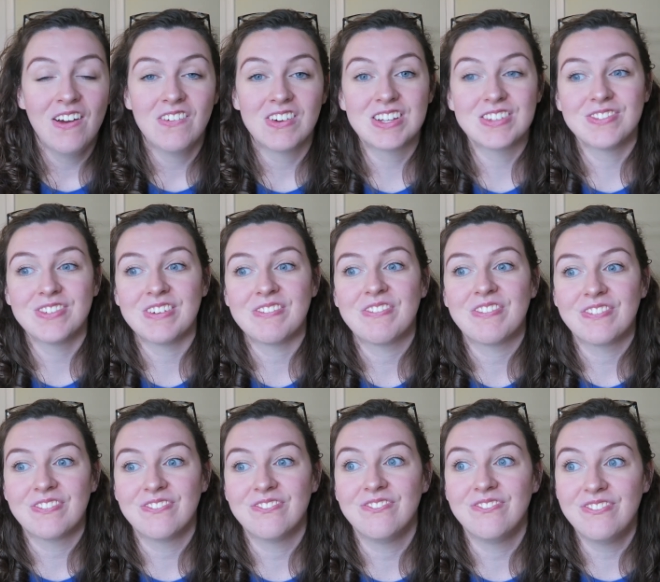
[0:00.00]
which has been
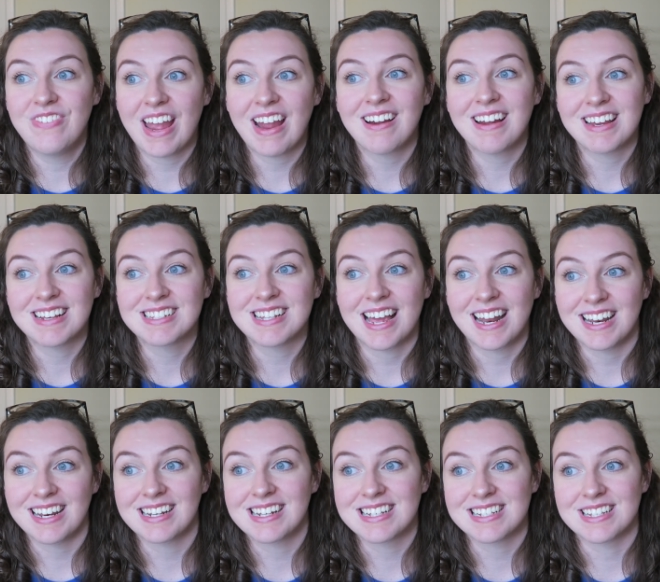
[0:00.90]
very
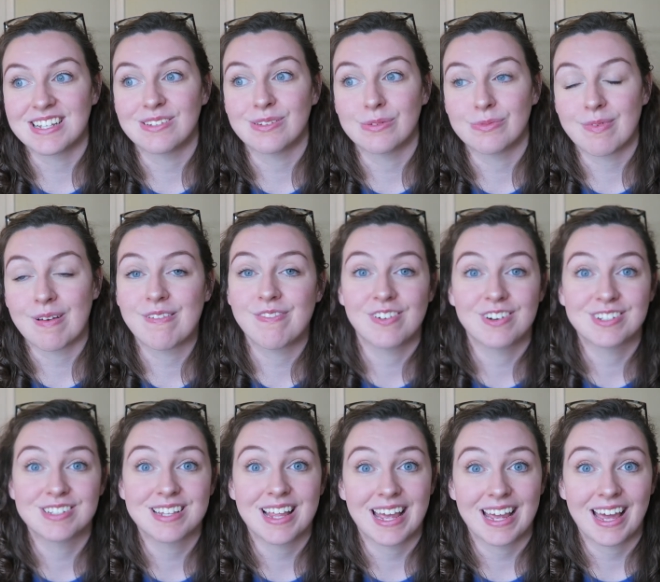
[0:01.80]
exciting because this was my
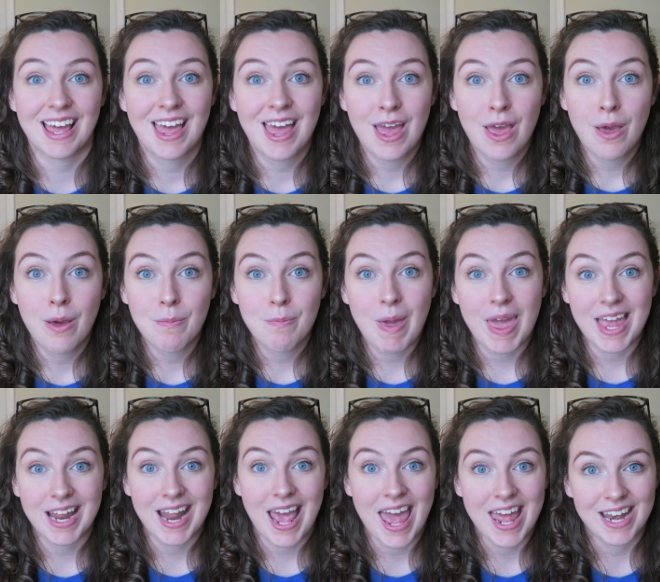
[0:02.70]
first like
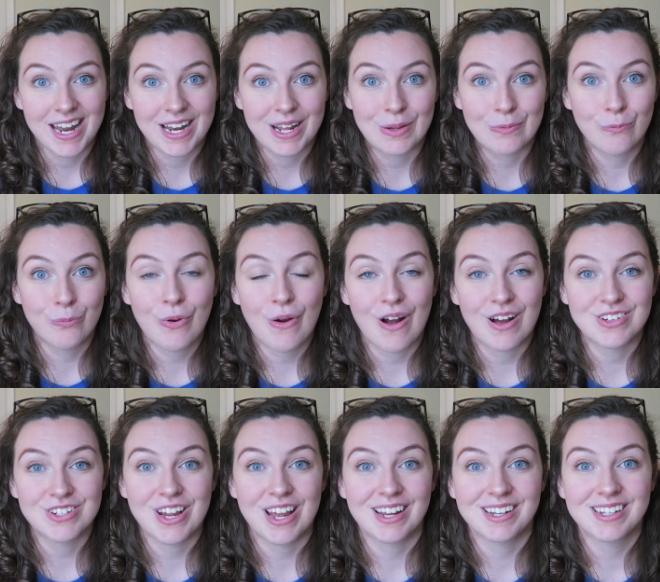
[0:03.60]
paid editing
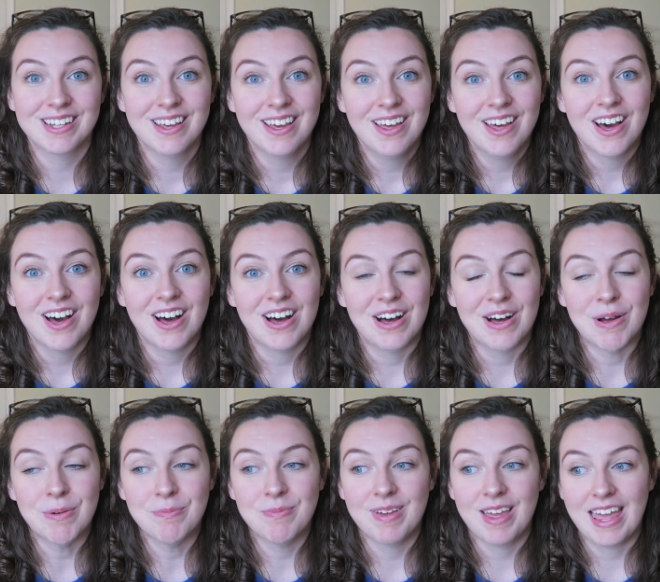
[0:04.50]
project,
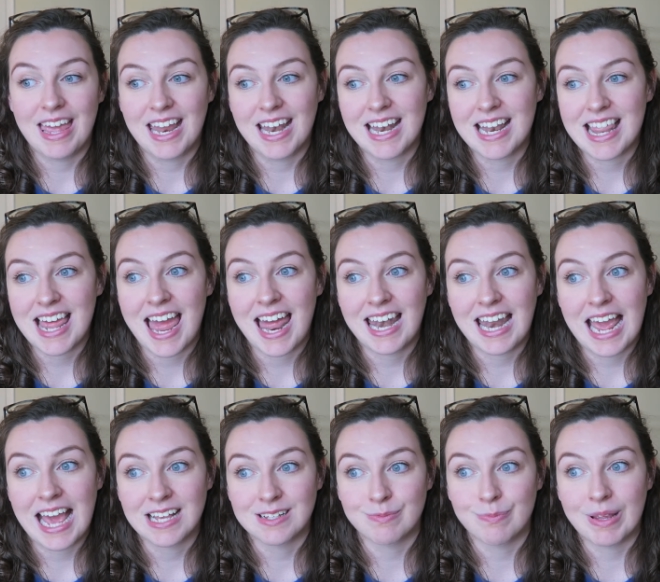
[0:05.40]
um, and that
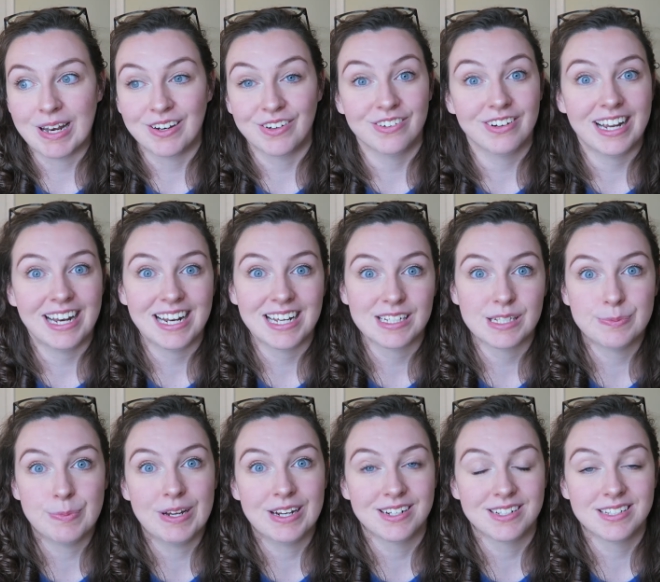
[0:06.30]
has been a great
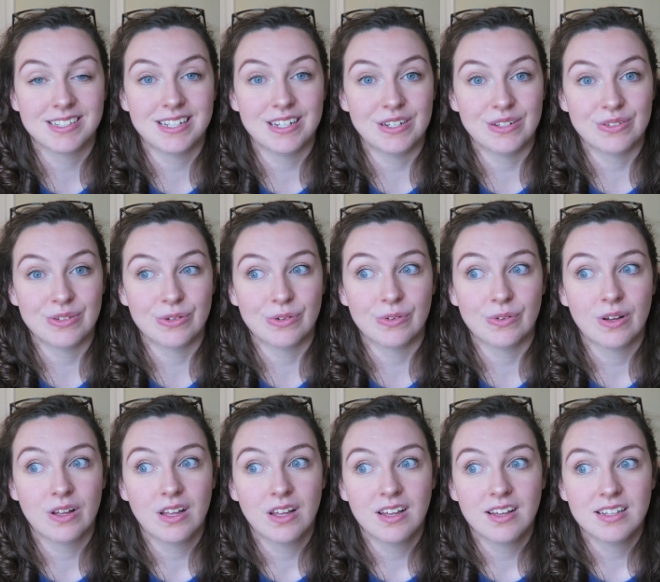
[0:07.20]
experience to do,